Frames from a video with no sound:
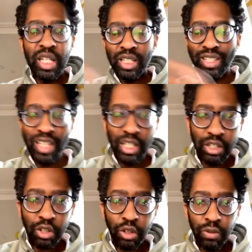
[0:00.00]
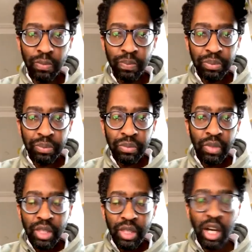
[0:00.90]
years ago
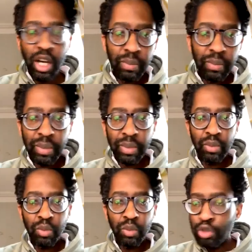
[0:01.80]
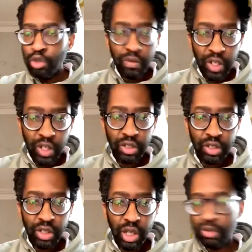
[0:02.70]
that I maybe would not have
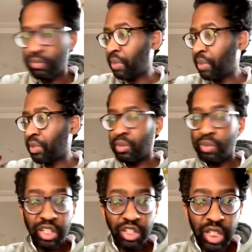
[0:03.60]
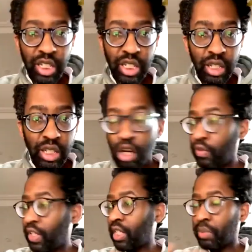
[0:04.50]
asked. I would have maybe done a PhD,
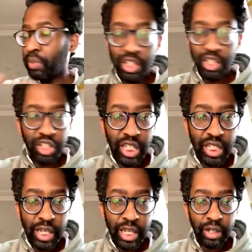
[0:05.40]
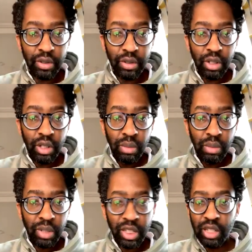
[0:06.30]
already had a PhD now,
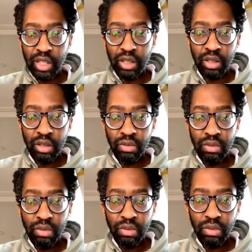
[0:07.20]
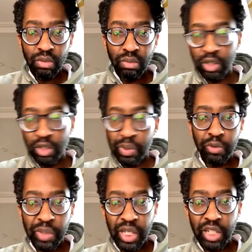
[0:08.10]
but then most people
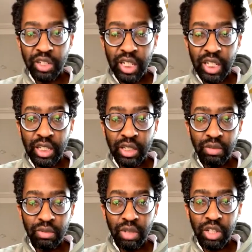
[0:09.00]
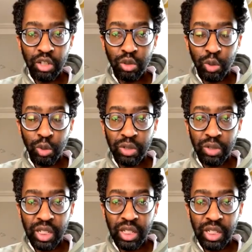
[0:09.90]
with PhDs in surgical
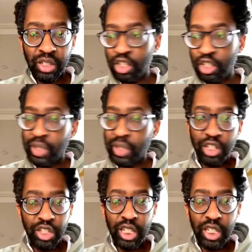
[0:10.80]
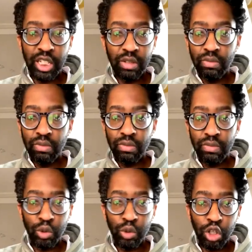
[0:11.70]
specialties, it's just a PhD,
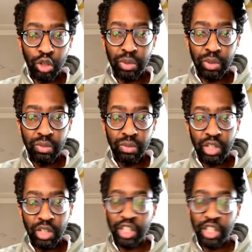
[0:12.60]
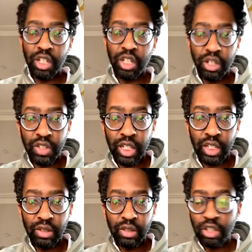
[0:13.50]
full stop. There's nothing after
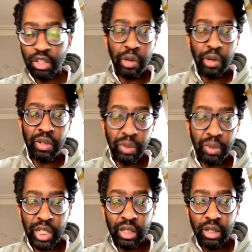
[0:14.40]
that. Doesn't go anywhere.